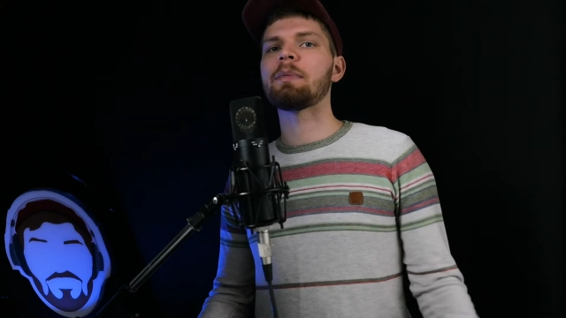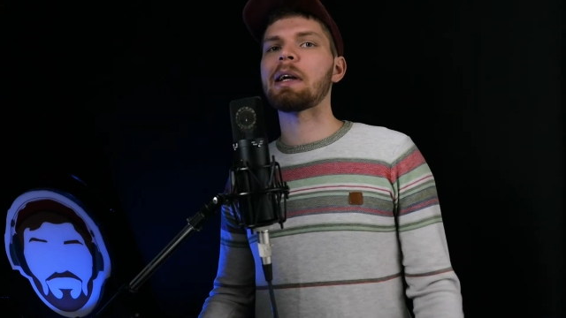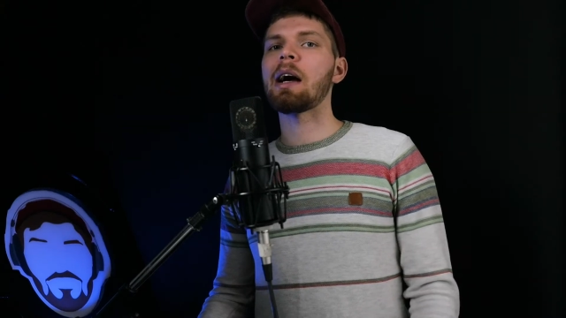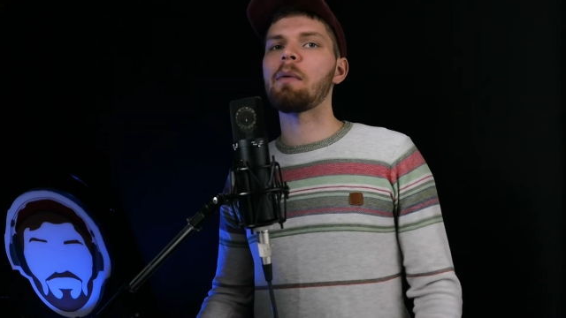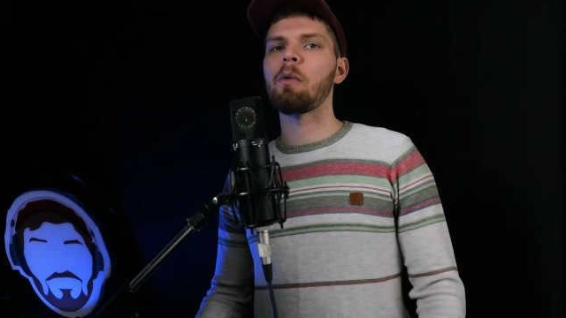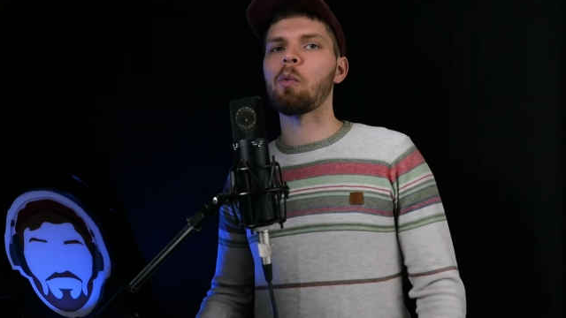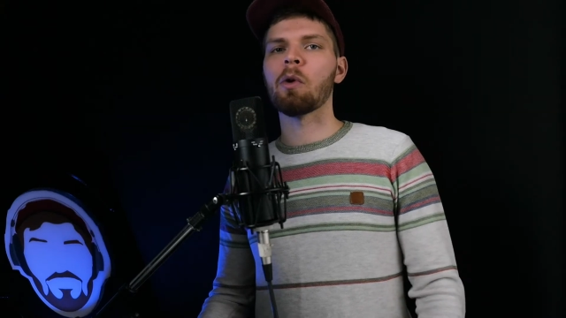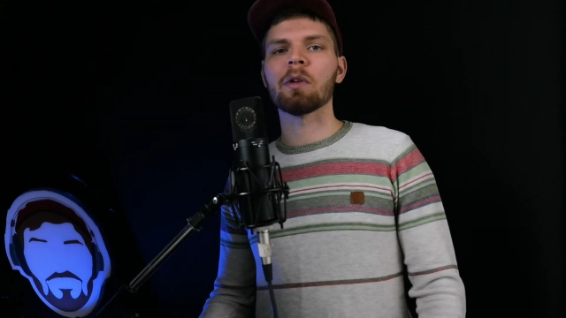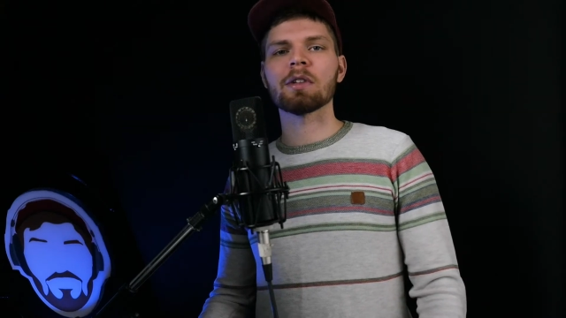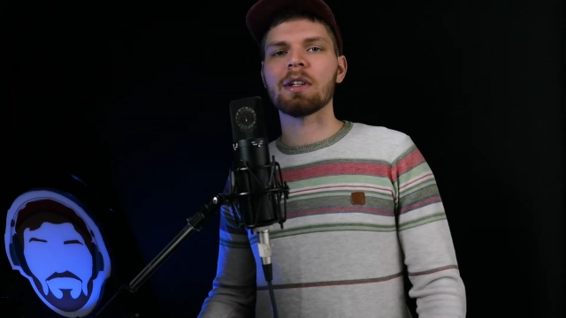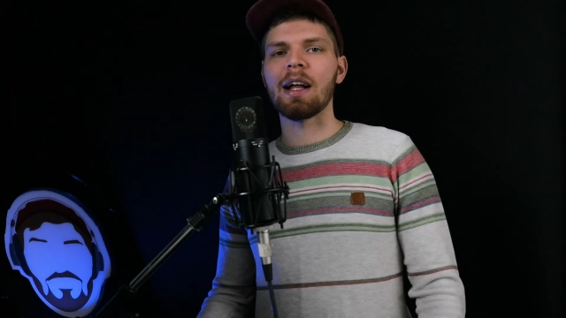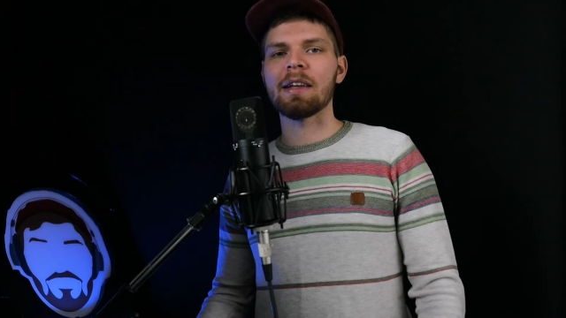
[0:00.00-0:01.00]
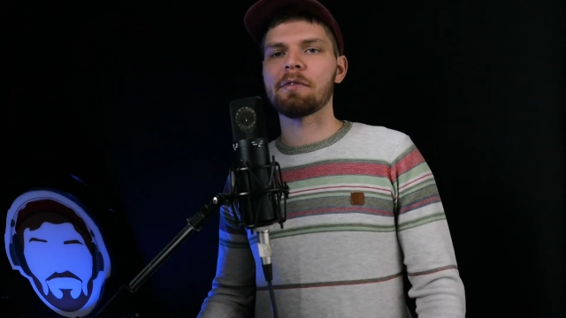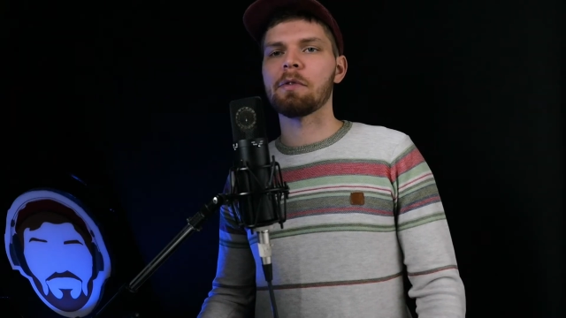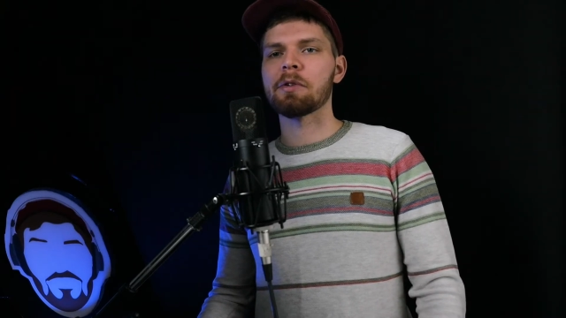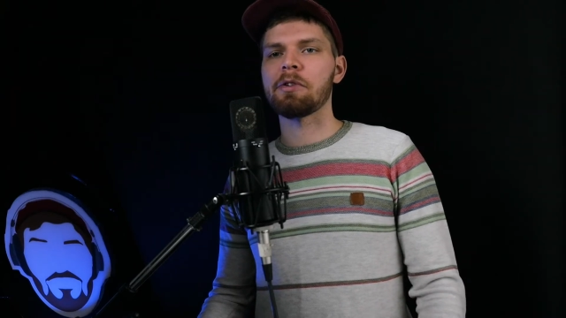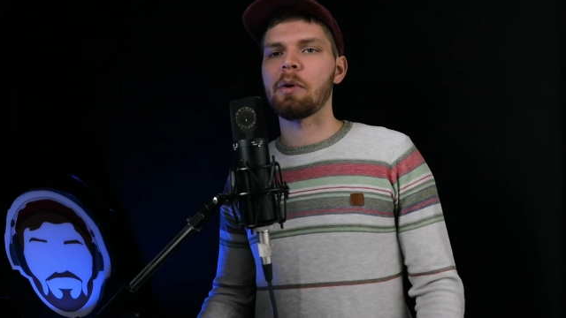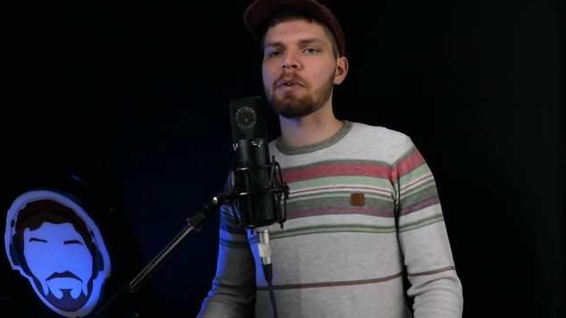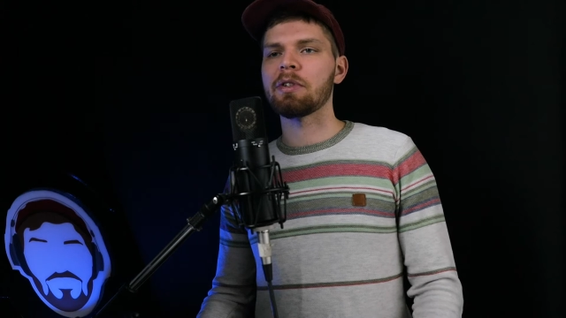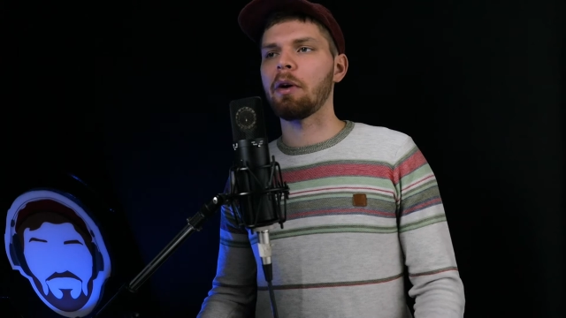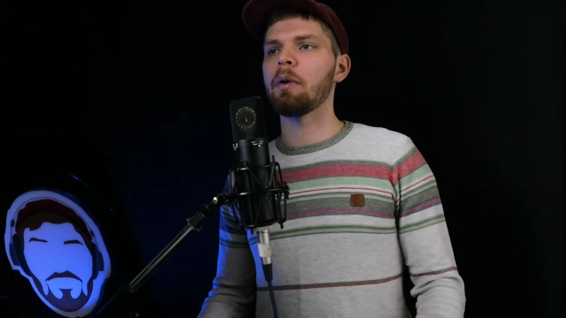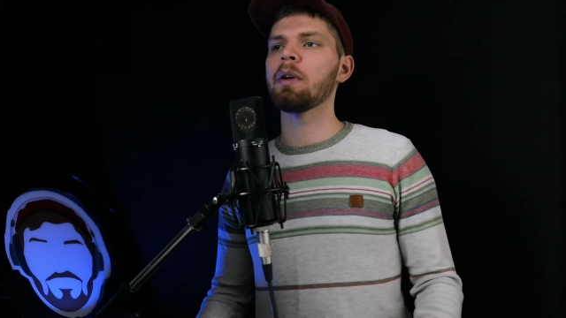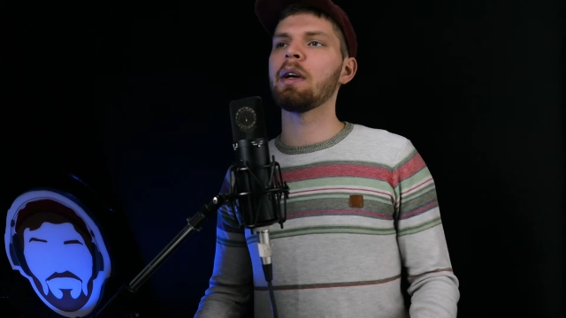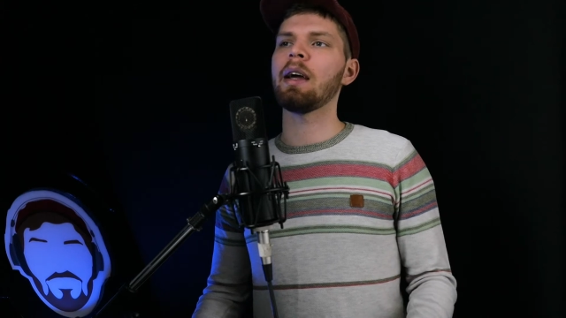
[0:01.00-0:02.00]
is to become a world-class
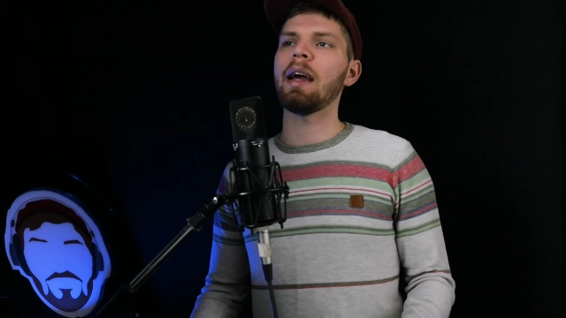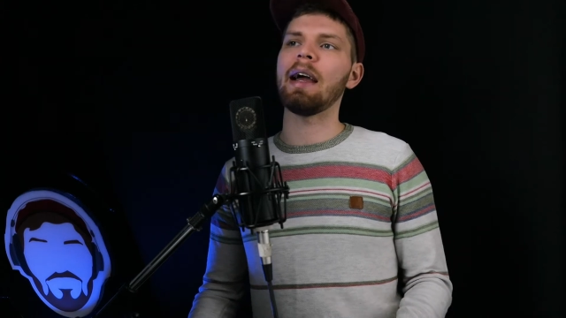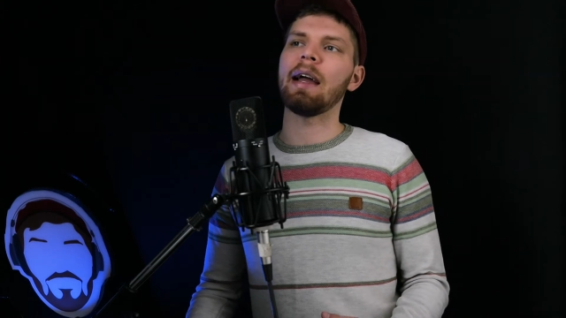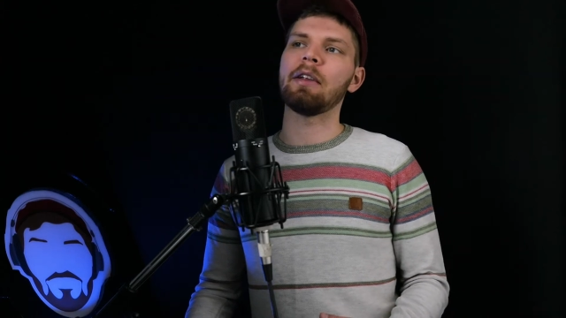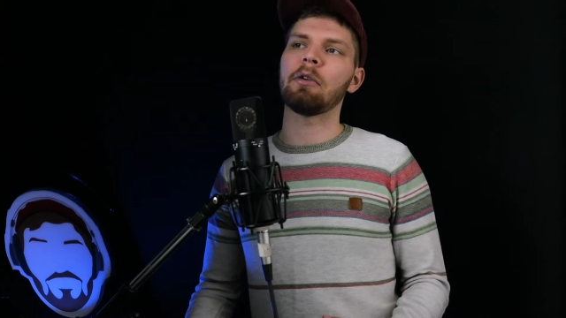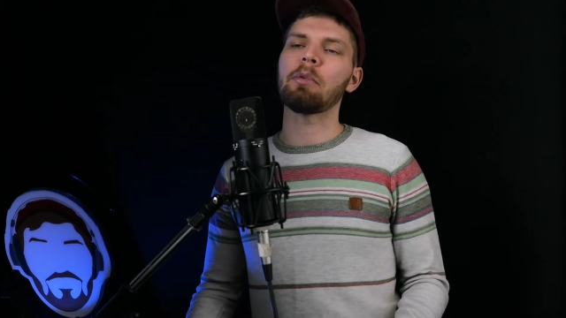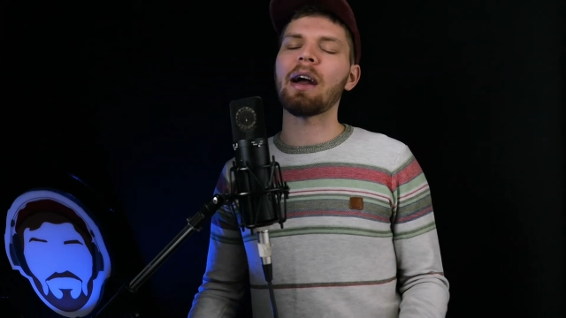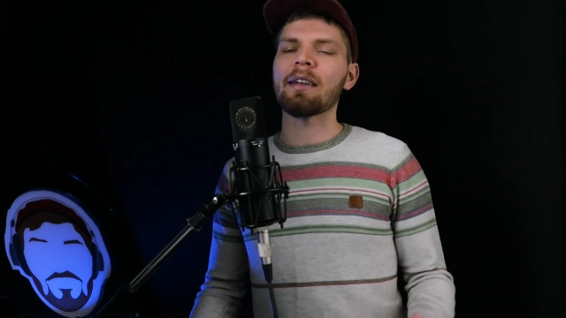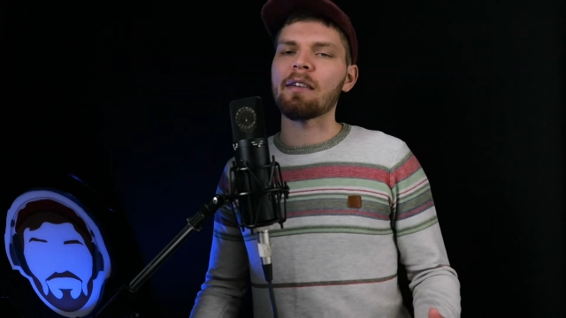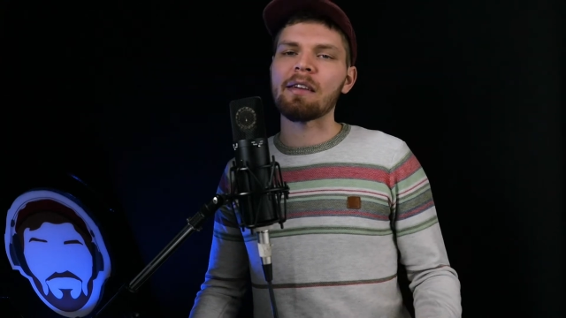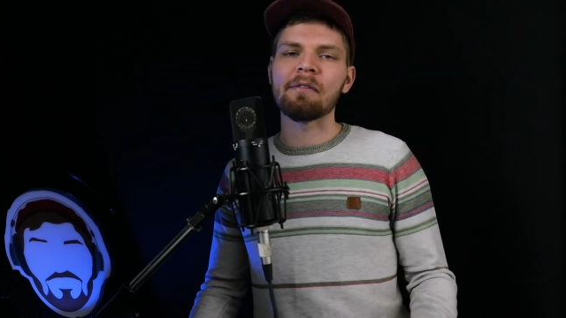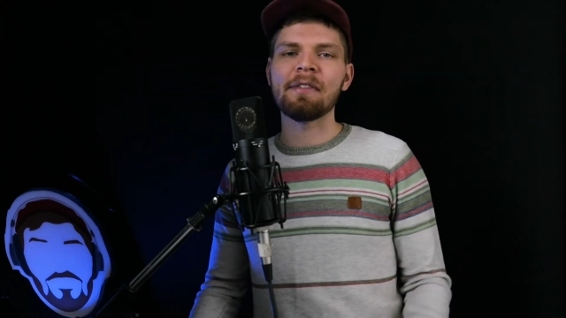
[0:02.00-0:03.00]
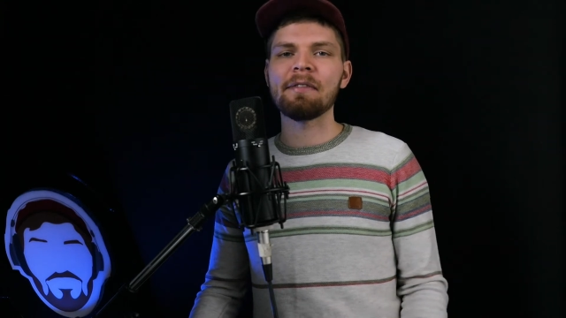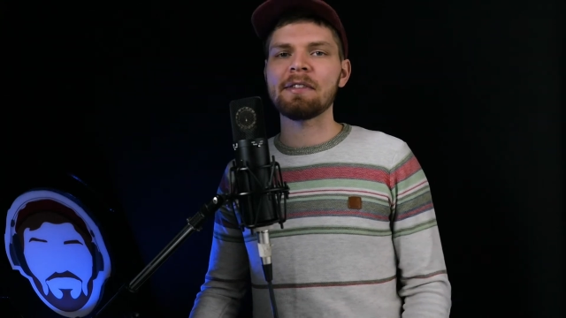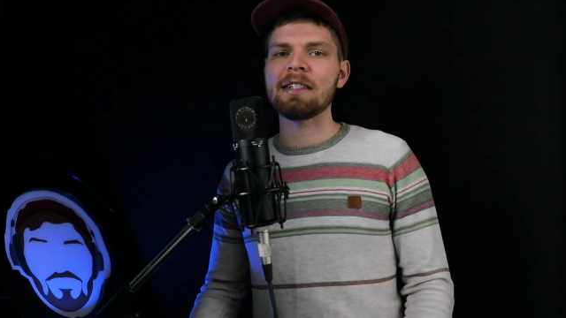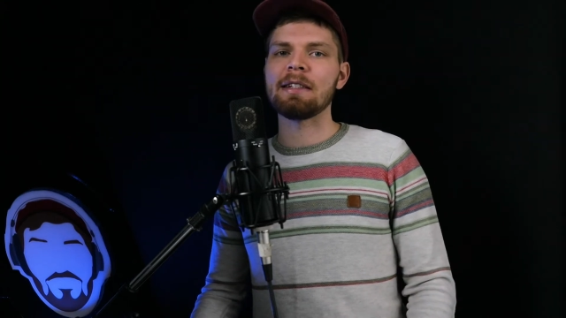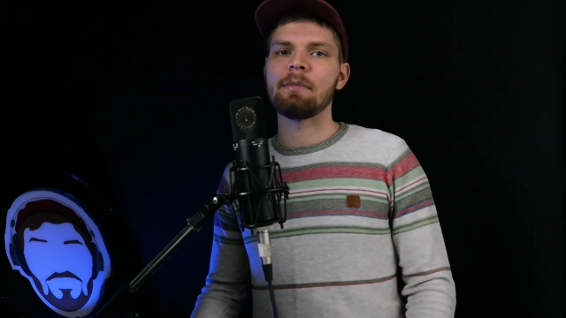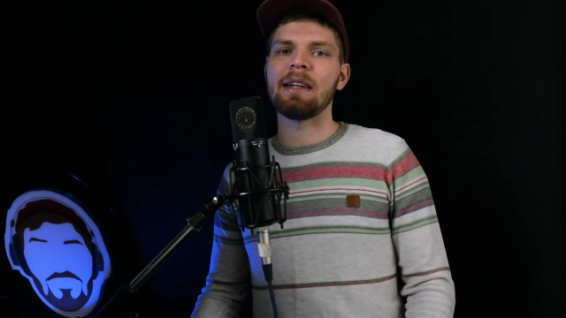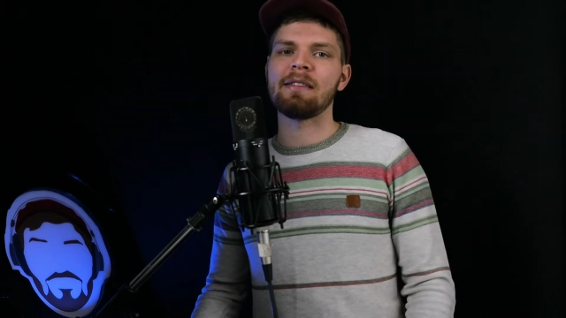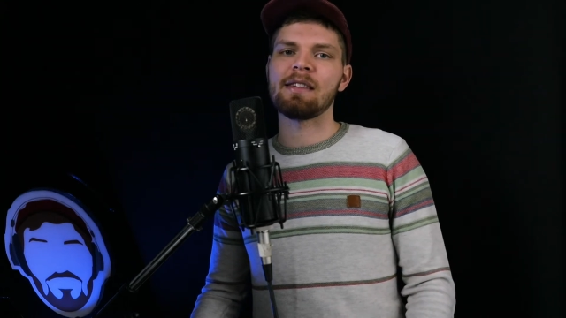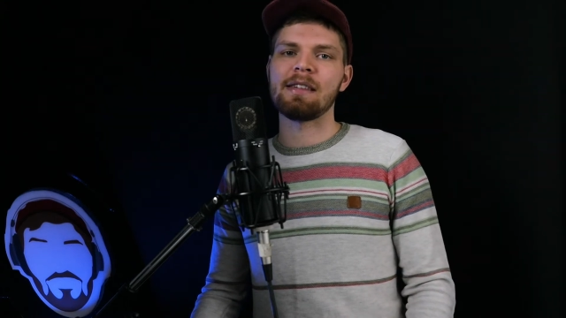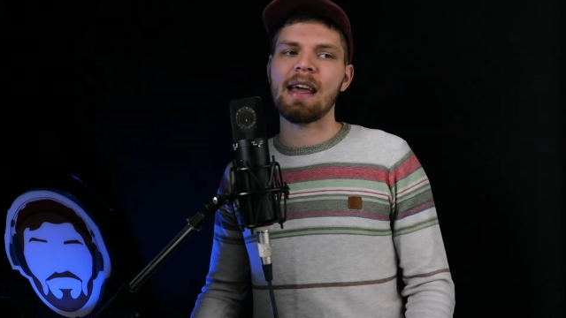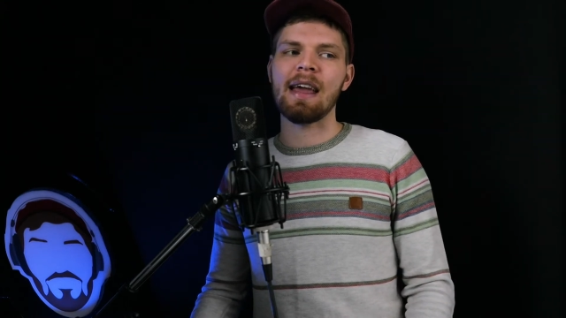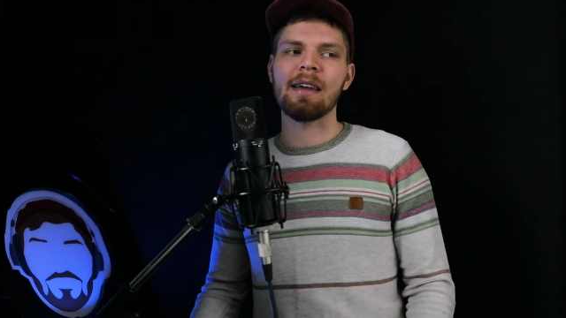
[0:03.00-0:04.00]
virtuoso and you're practicing 15
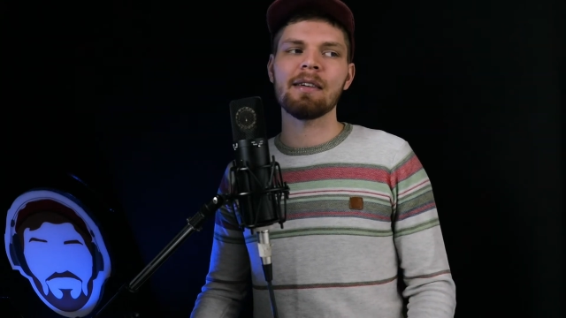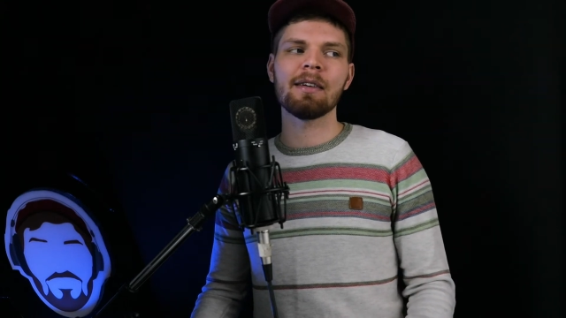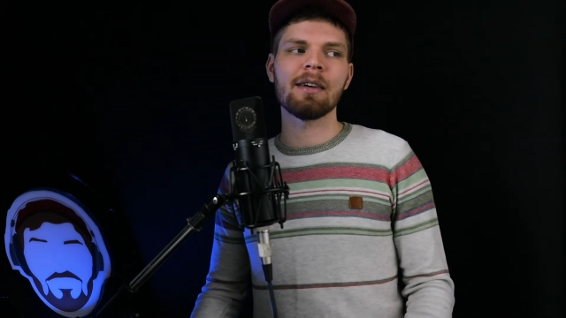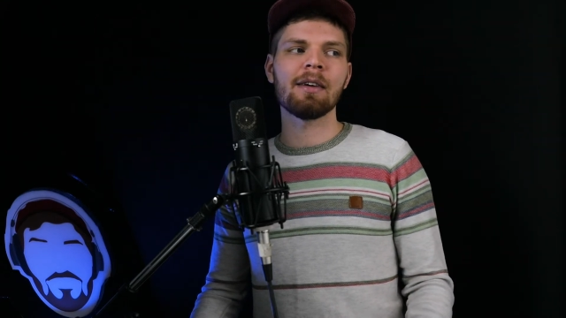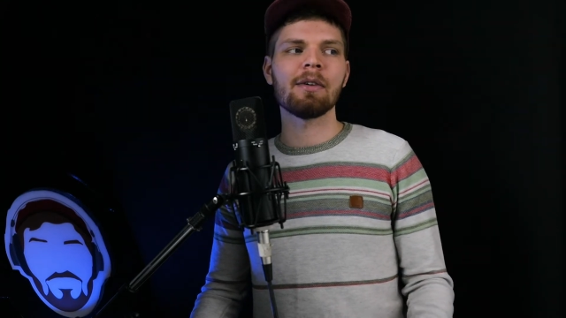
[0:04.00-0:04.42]
minutes a day,